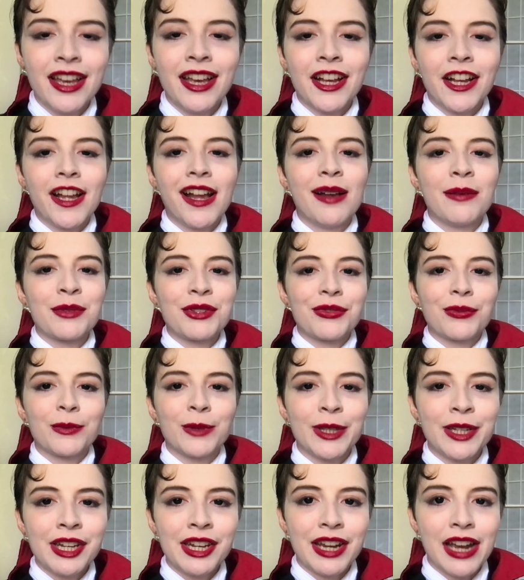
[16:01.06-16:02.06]
comes from
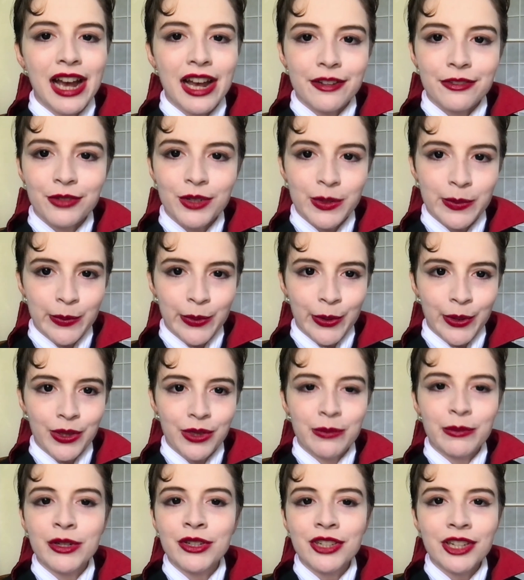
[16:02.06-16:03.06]
Linda Godfrey's book, The
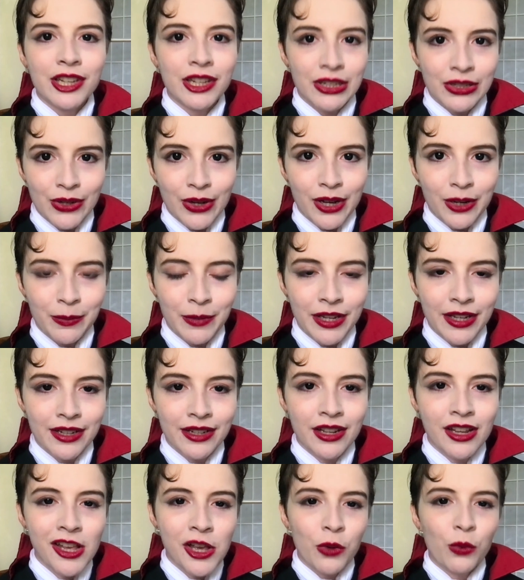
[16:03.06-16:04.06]
Michigan Dogman,
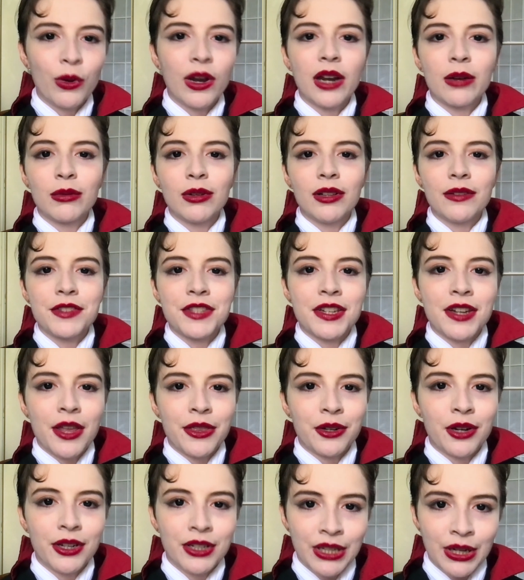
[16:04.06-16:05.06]
Werewolves and
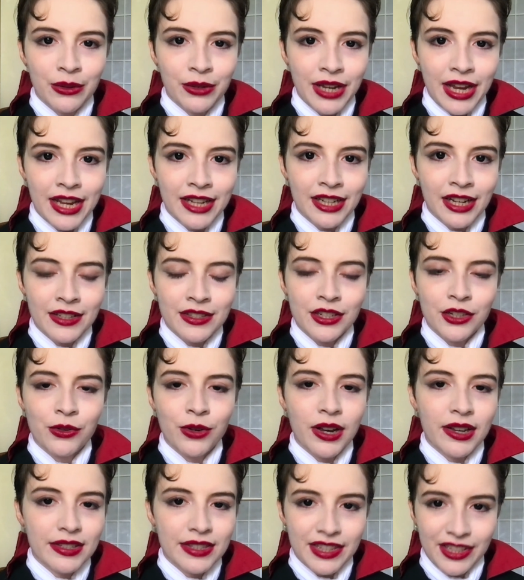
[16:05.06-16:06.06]
Other Unknown Canines
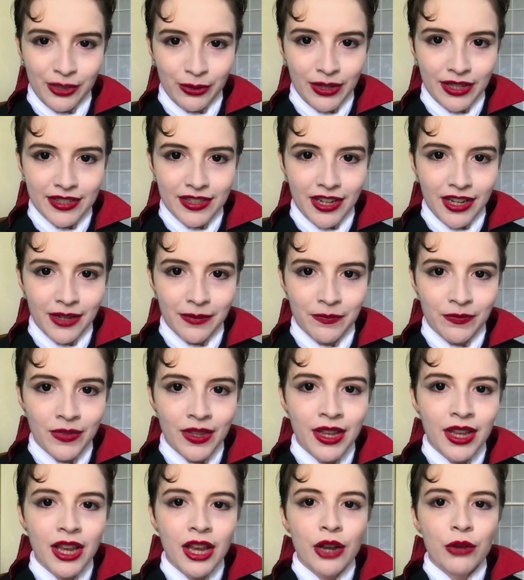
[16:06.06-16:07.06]
Across the USA.
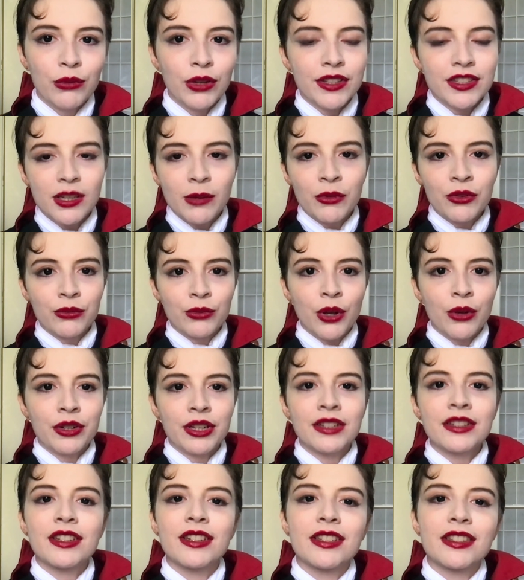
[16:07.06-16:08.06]
While someone wrote
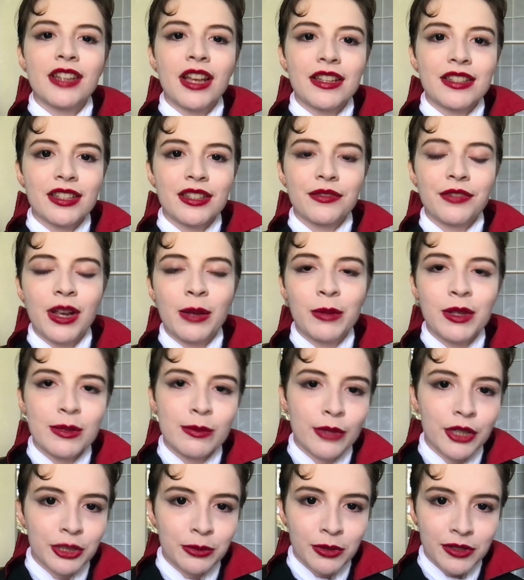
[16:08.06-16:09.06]
in to discuss his family's
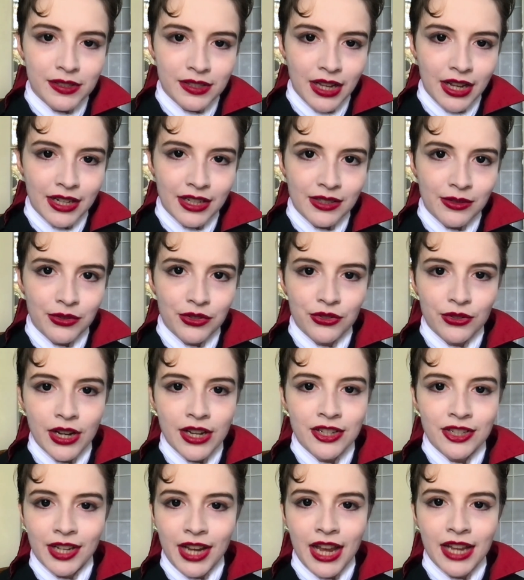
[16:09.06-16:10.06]
multiple sightings of
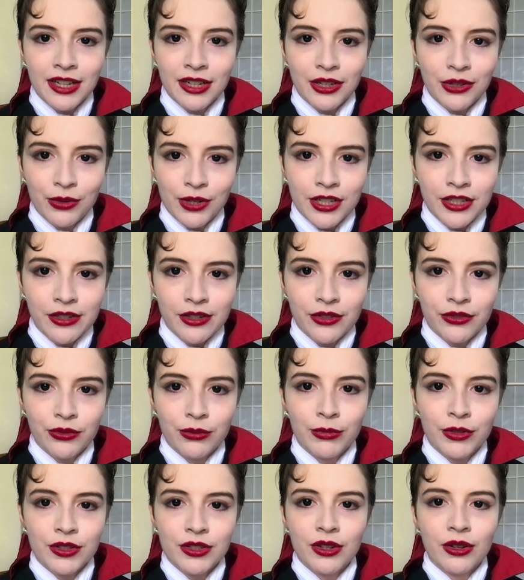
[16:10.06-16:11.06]
strange canid creatures from
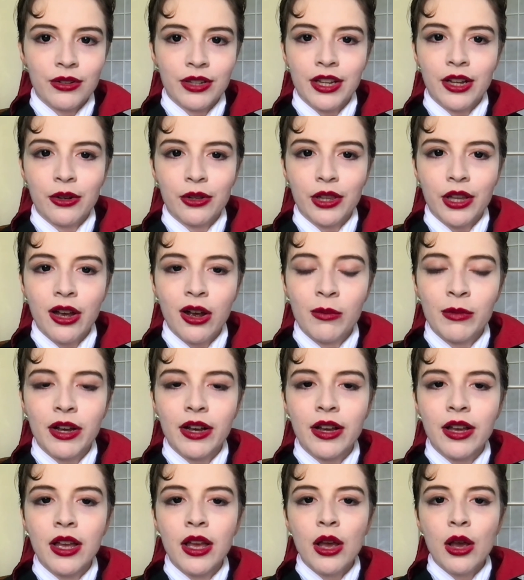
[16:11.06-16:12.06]
Muskogee, Oklahoma,
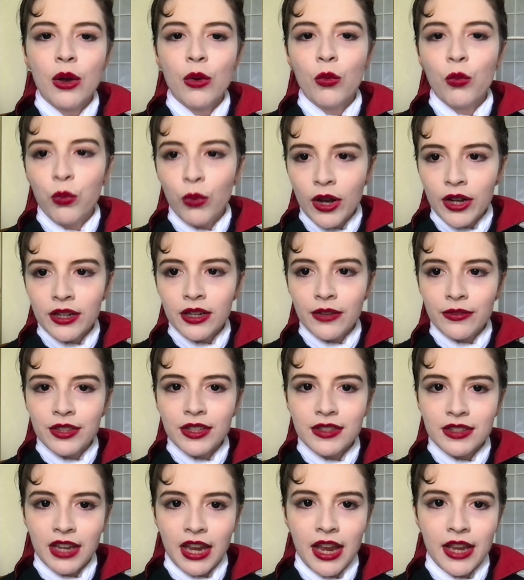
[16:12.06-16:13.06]
one of
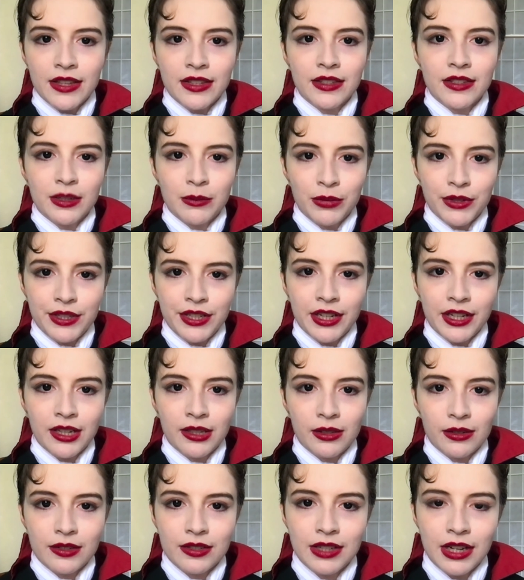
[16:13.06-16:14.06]
these cases in
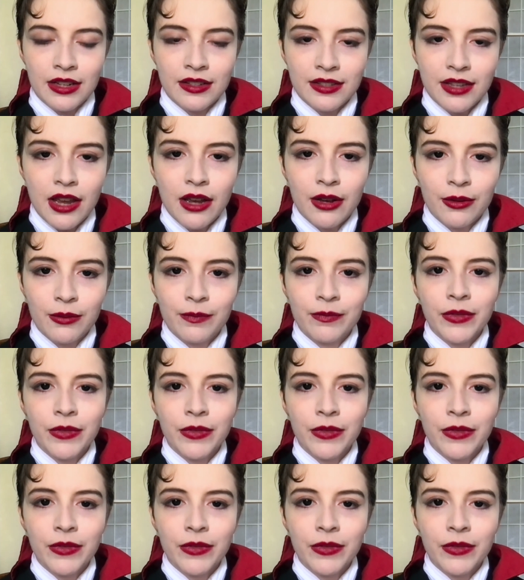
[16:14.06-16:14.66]
particular stands out.